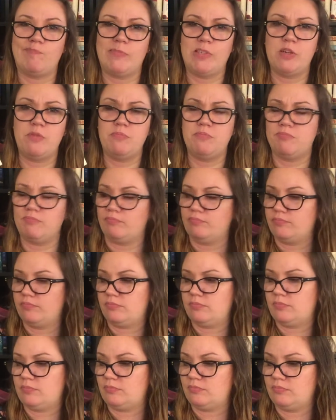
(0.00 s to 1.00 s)
Nope.
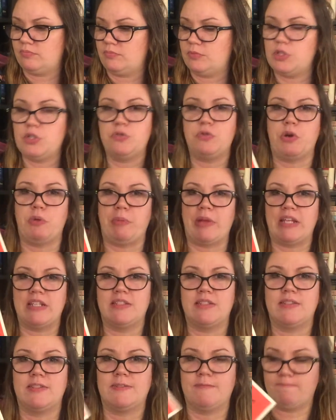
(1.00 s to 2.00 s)
No
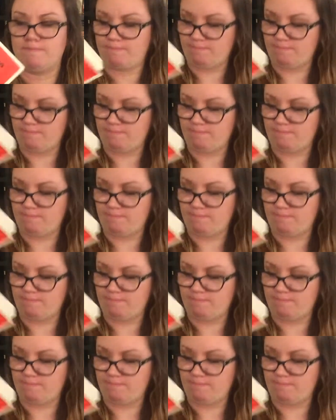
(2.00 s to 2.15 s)
romance.